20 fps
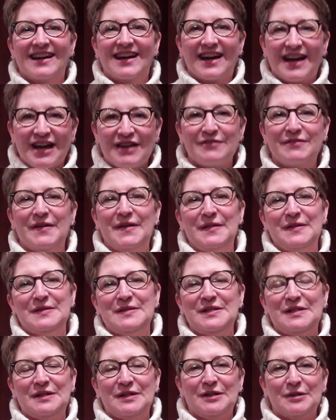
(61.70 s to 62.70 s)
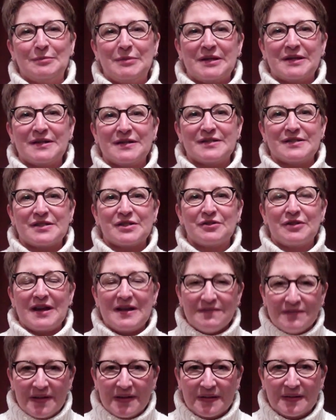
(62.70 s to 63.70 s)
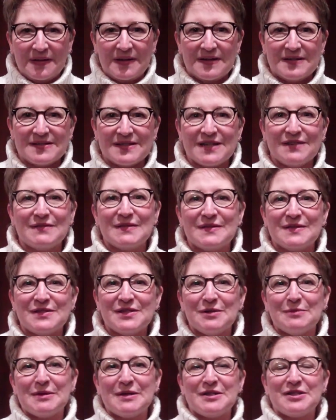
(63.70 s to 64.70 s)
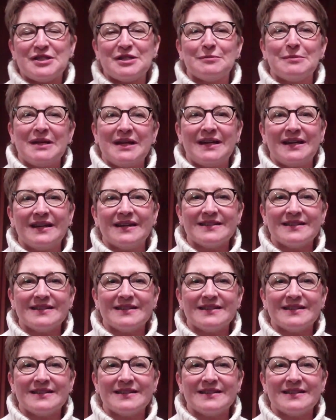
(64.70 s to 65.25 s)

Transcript: I volunteer because Grand Valley has given so much to me,